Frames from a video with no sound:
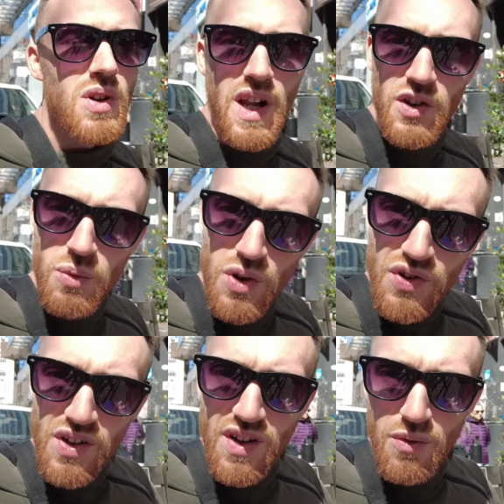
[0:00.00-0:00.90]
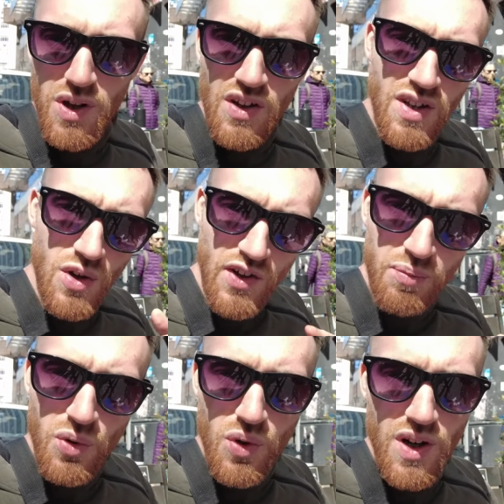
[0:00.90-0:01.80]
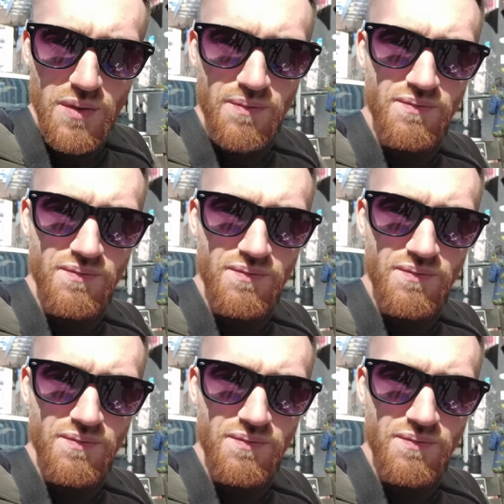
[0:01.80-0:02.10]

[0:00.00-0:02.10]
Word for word: we'll explore the city. We'll continue exploring.